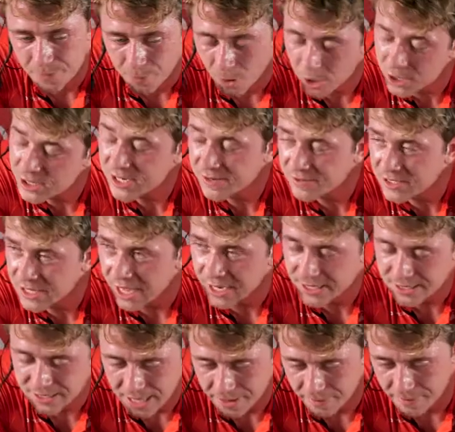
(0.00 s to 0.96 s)
a positive to that,
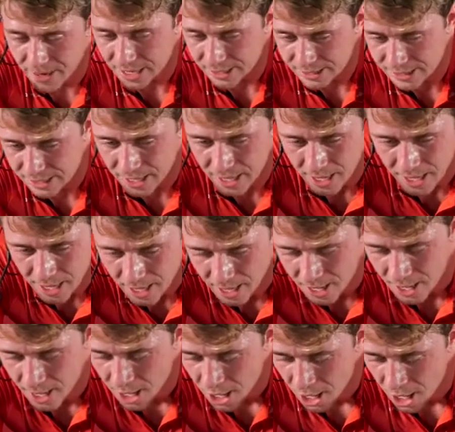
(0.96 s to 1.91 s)
isn't there, Max?
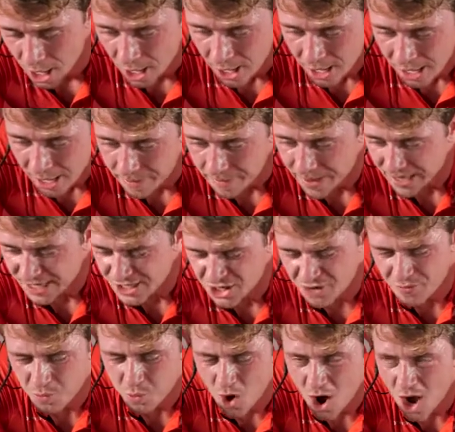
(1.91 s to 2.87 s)
It means
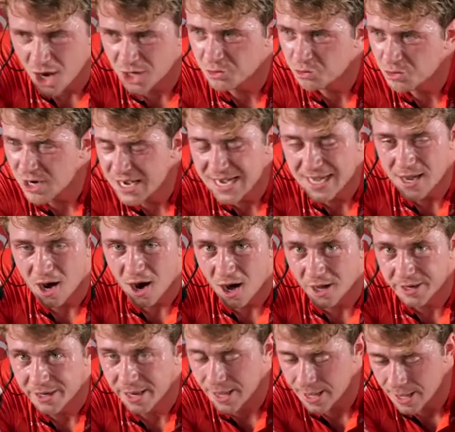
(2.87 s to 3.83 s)
you've worked really
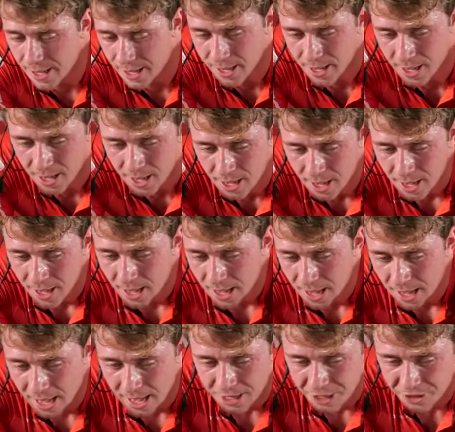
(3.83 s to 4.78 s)
hard
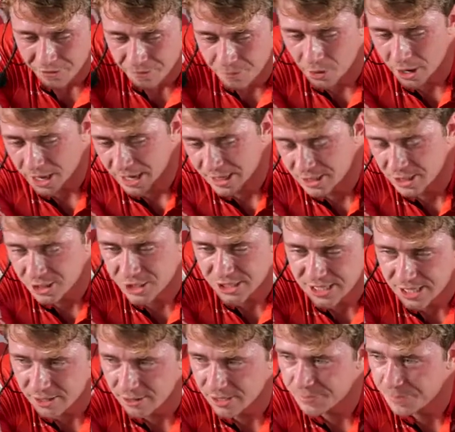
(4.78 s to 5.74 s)
and you've put in a
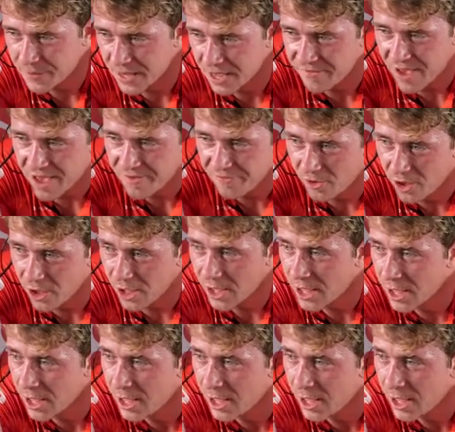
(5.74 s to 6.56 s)
serious bit of effort.